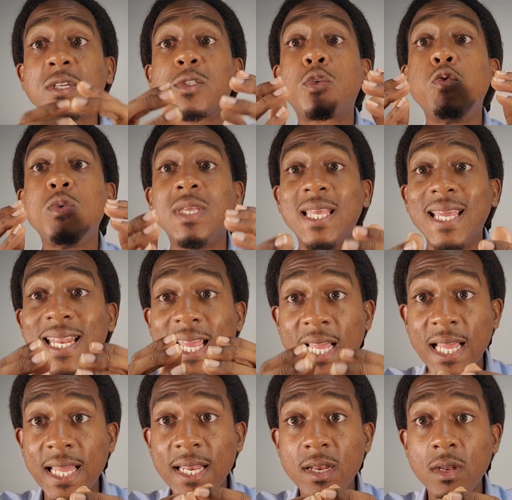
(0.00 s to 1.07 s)
to get
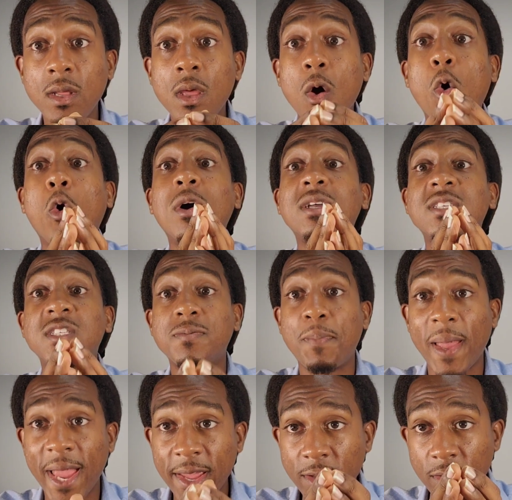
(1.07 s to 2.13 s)
in or
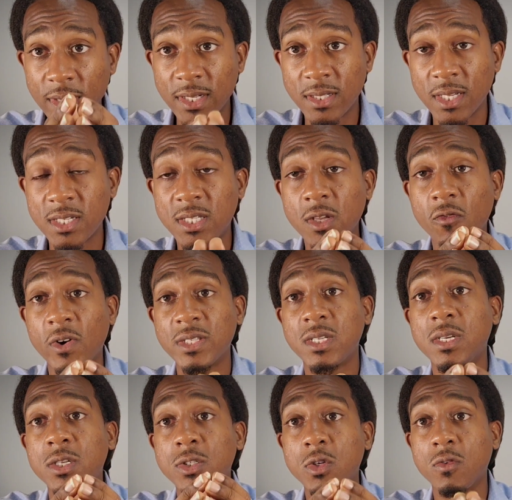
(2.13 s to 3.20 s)
expand your existing
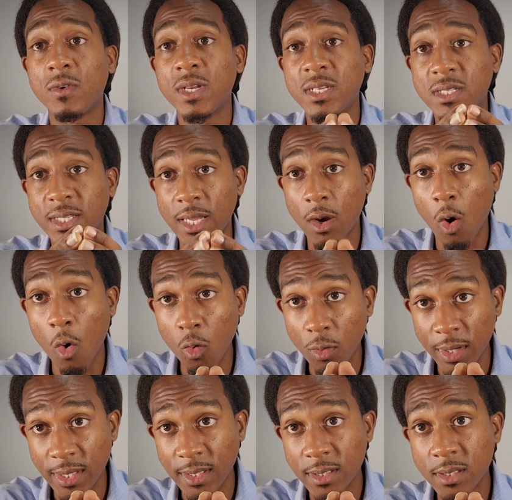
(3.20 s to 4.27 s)
residential real estate
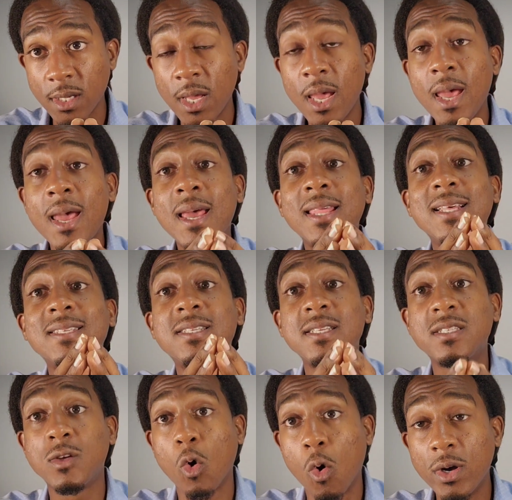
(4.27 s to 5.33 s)
holdings. This
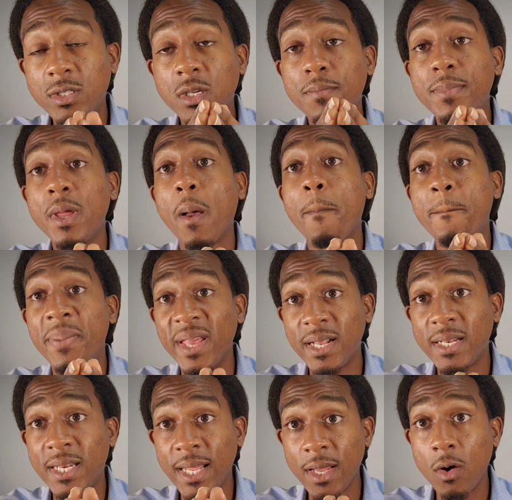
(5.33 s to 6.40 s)
is going to be a
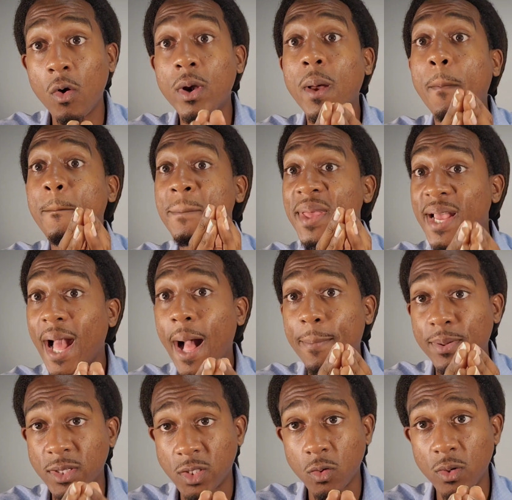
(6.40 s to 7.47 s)
big deal and a big
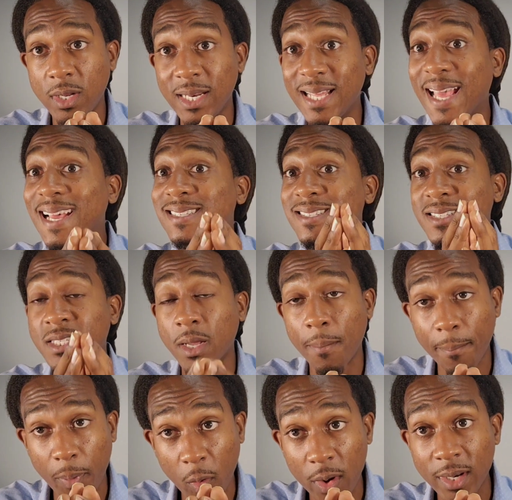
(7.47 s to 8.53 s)
opportunity at
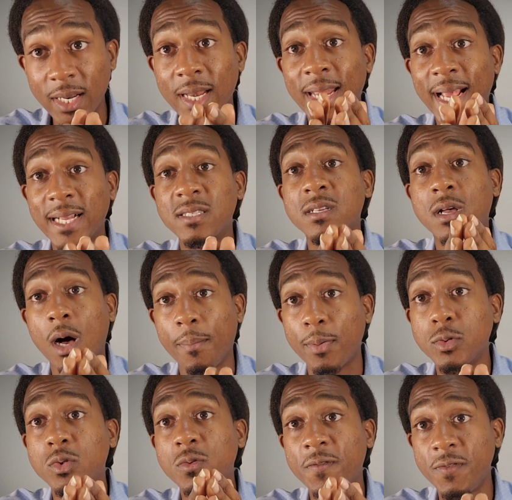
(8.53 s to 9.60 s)
some point in the next
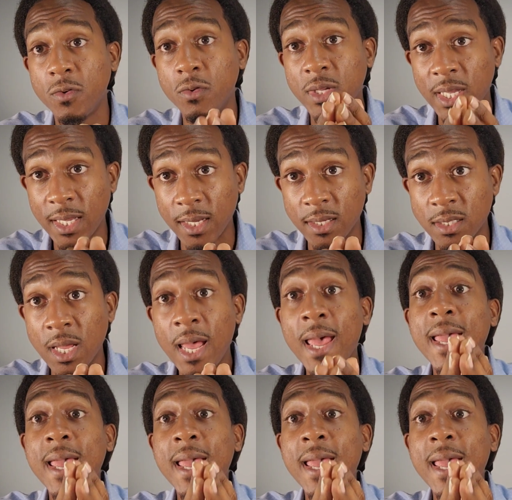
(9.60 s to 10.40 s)
couple to few years.